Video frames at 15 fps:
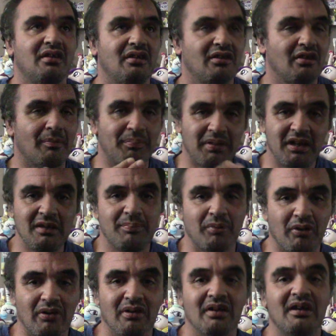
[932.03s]
the
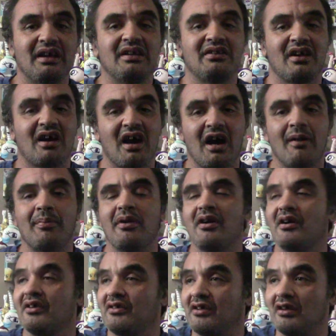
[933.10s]
people. It's up
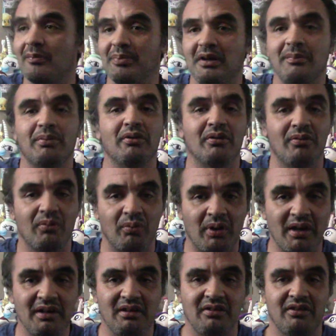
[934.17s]
to the people
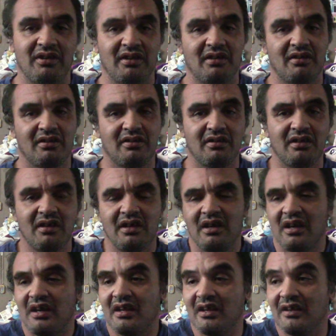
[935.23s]
running things.
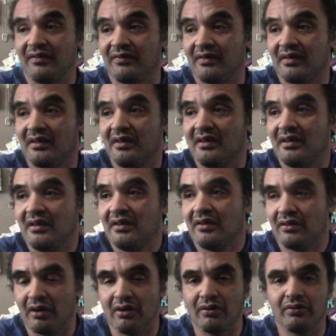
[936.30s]
And if
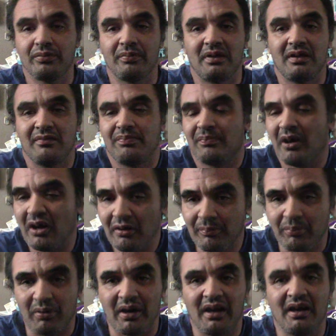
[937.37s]
those, and if Mark
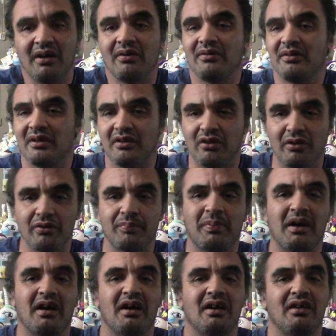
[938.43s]
Brown and those
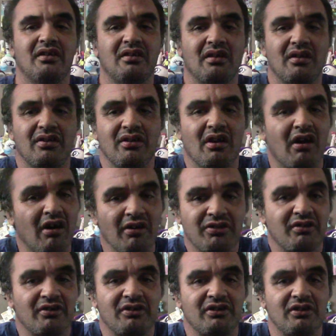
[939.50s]
behind the
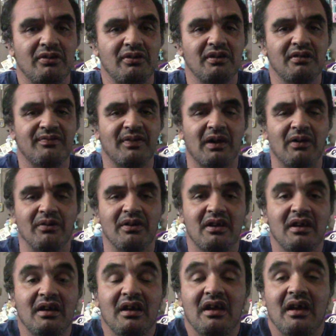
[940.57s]
Arthur series felt,
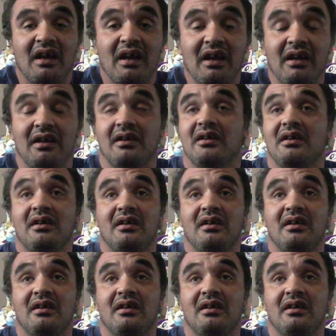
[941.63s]
hey,